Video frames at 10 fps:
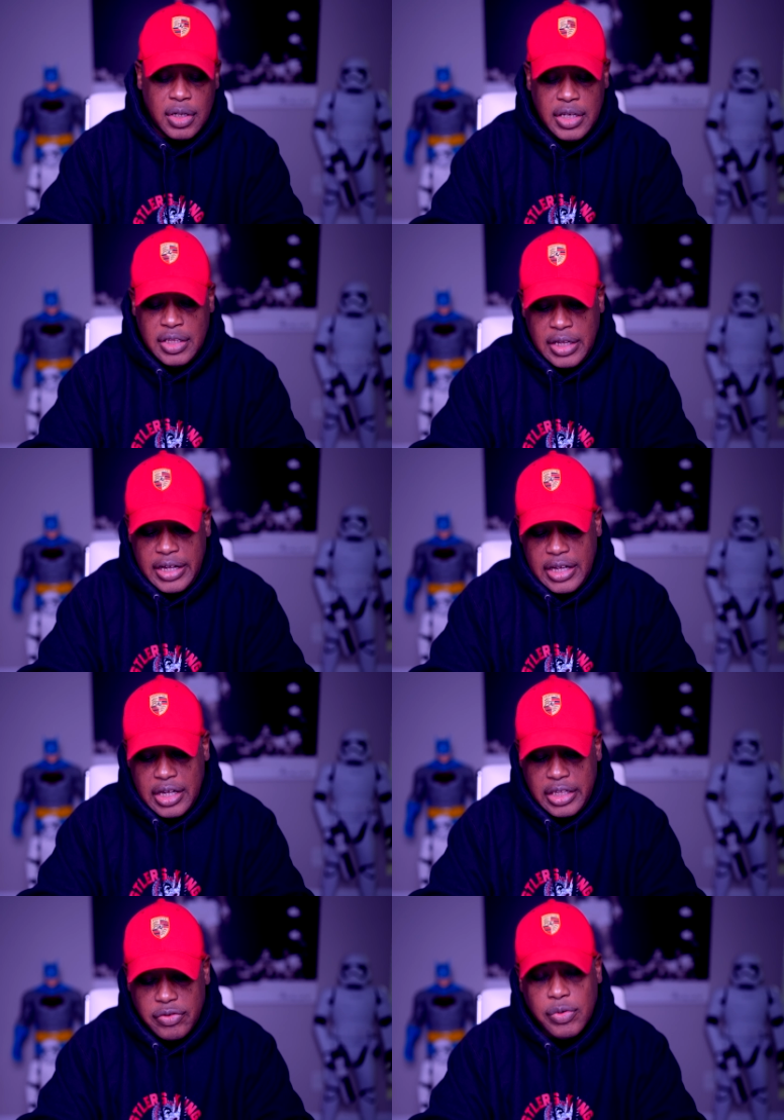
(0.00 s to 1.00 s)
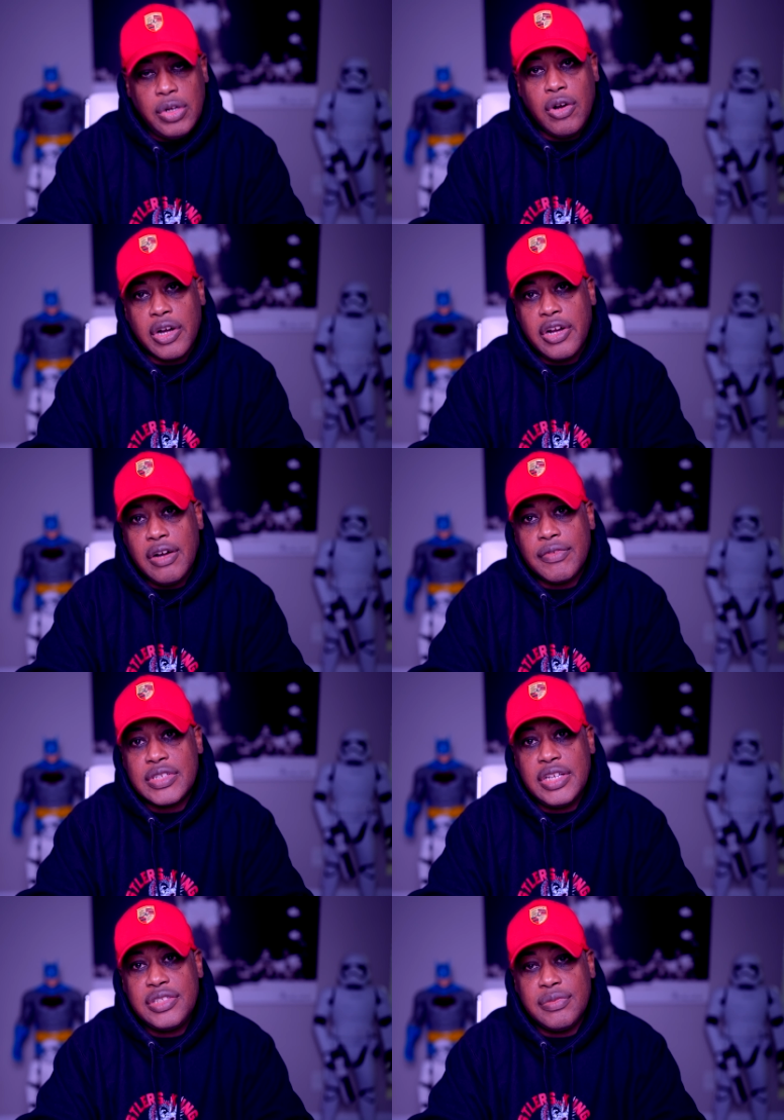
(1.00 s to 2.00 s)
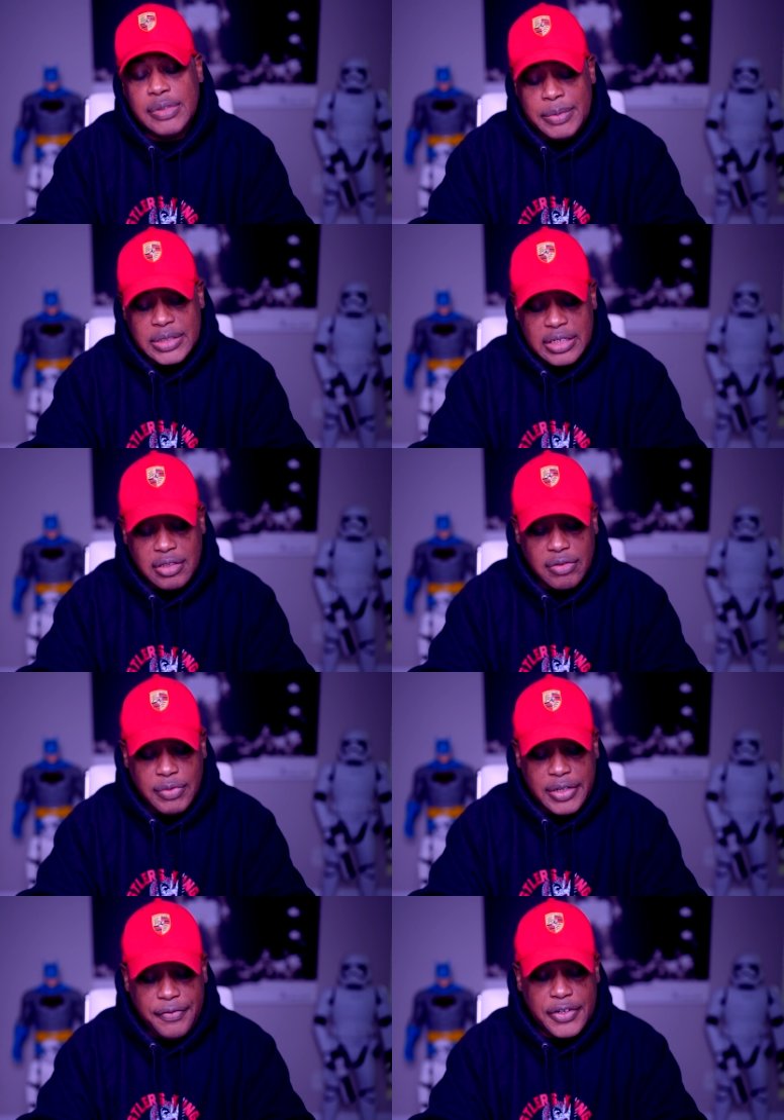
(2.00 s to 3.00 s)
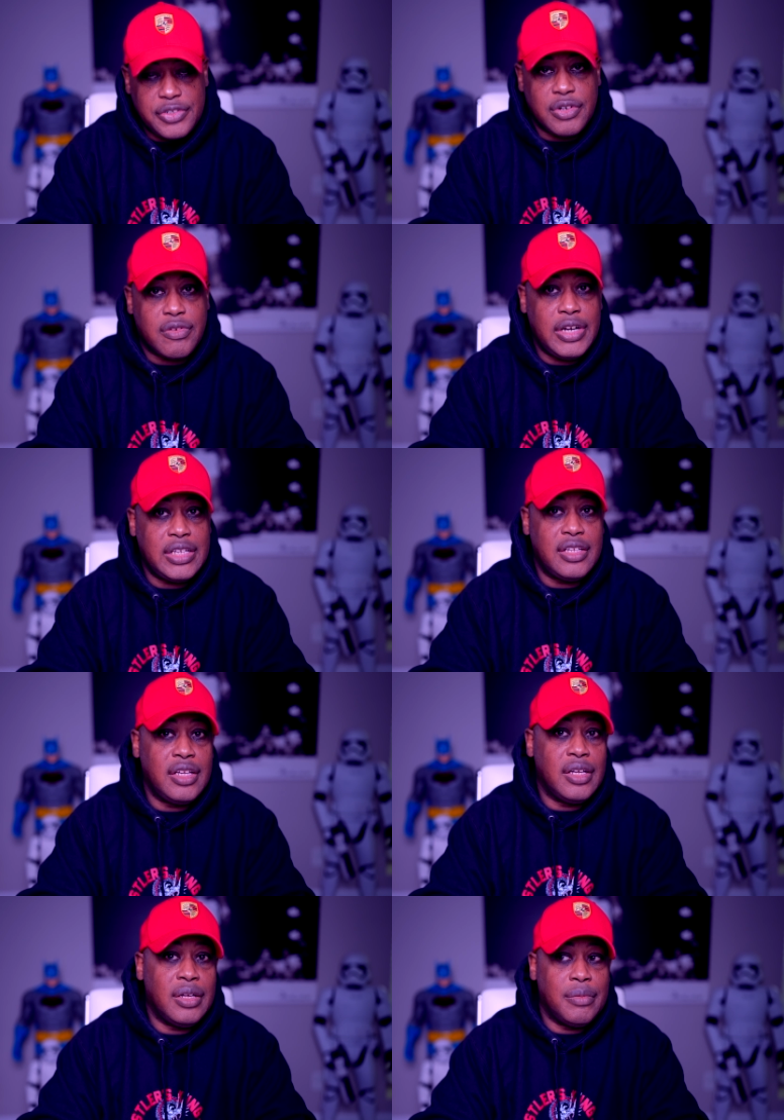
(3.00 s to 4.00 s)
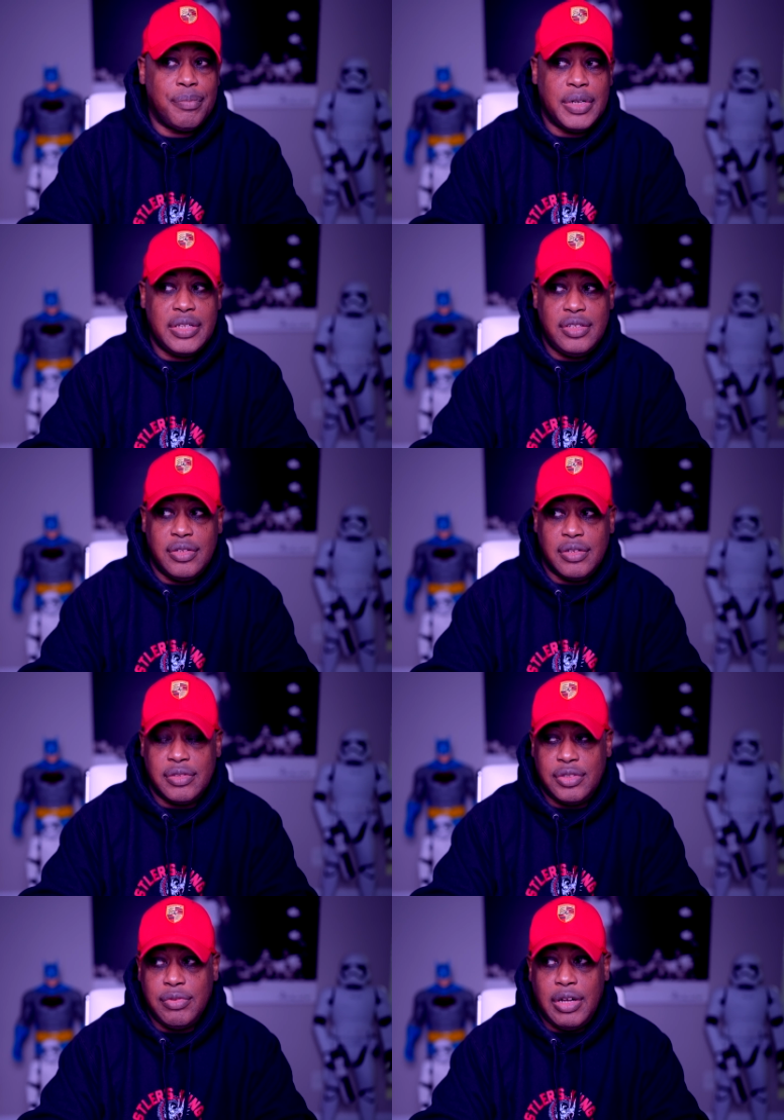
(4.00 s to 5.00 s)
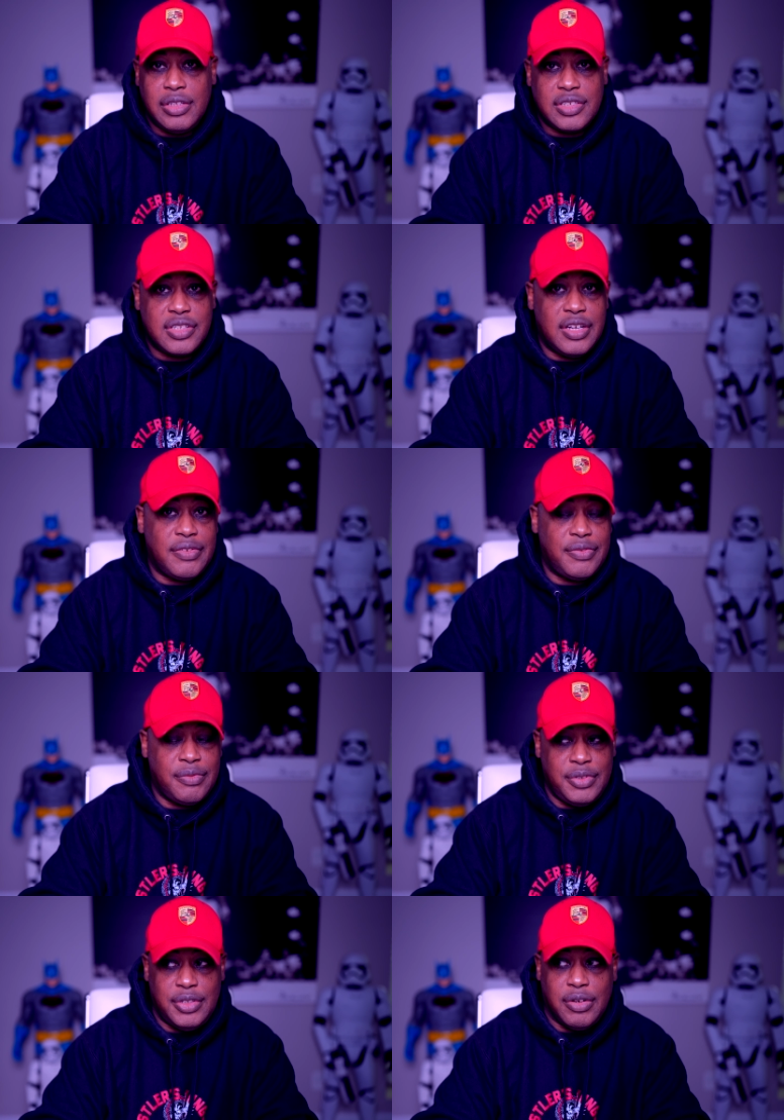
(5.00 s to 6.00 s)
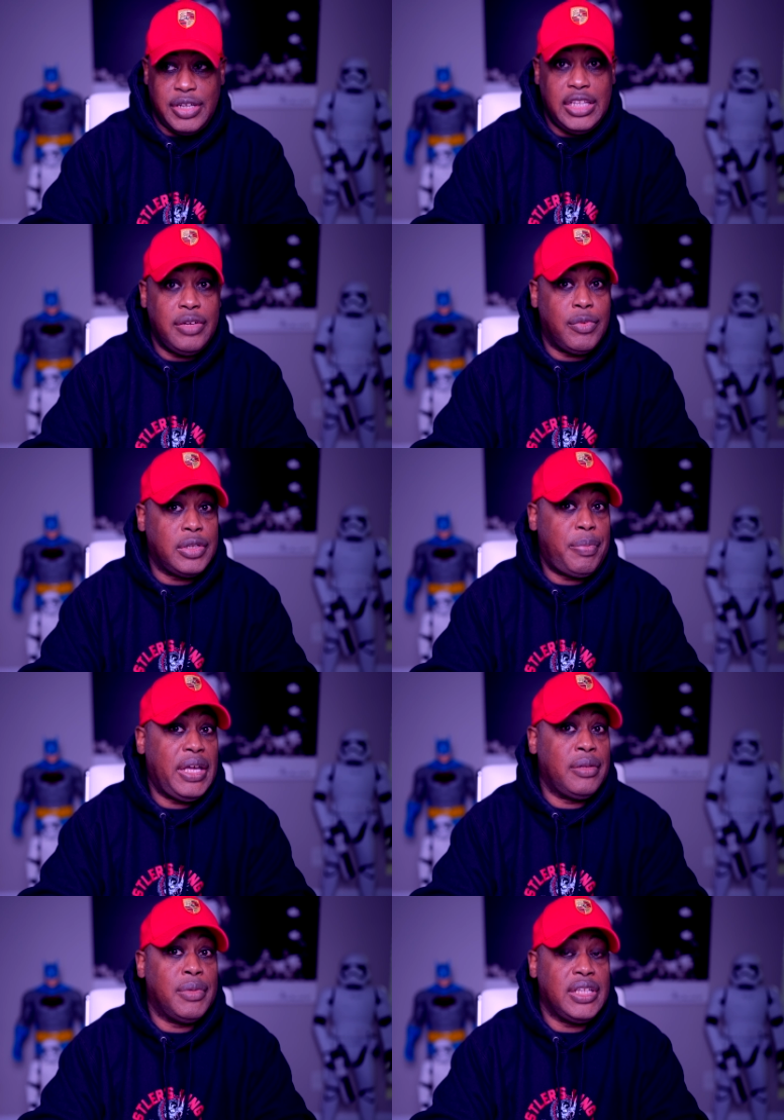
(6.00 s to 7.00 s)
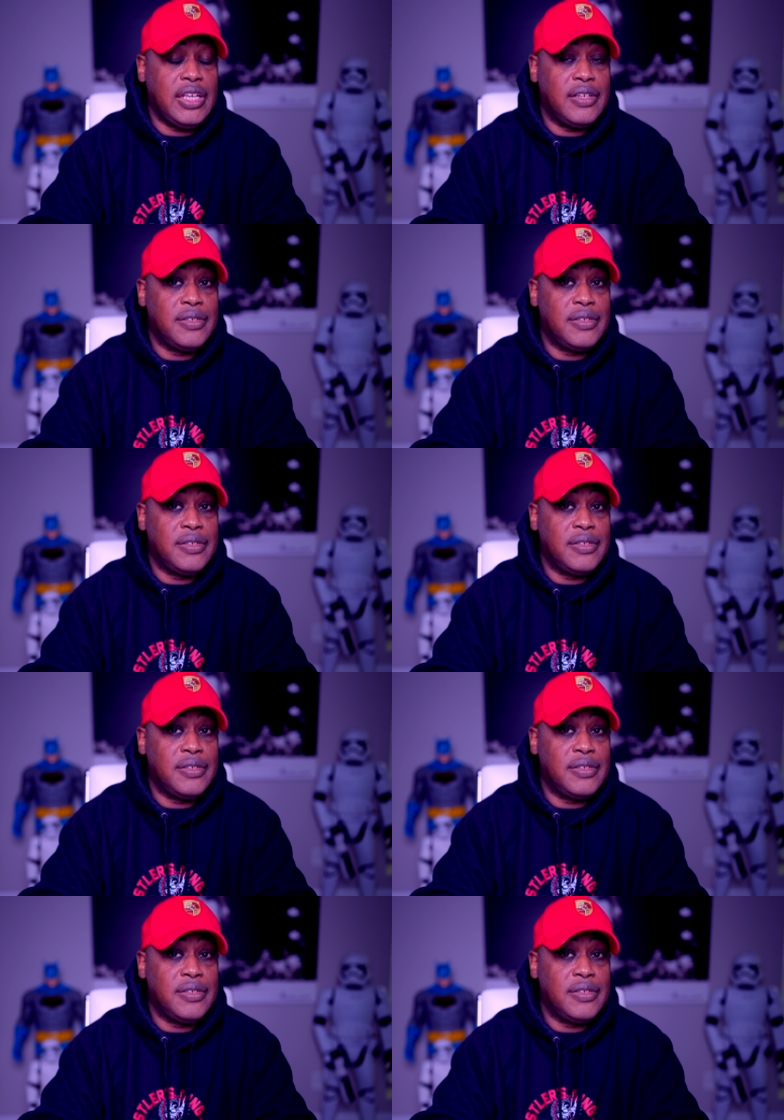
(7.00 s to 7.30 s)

And I had a real hard conversation with him. It's like, look, we can fix your credit, but to do all this stuff, he didn't want to pay the money.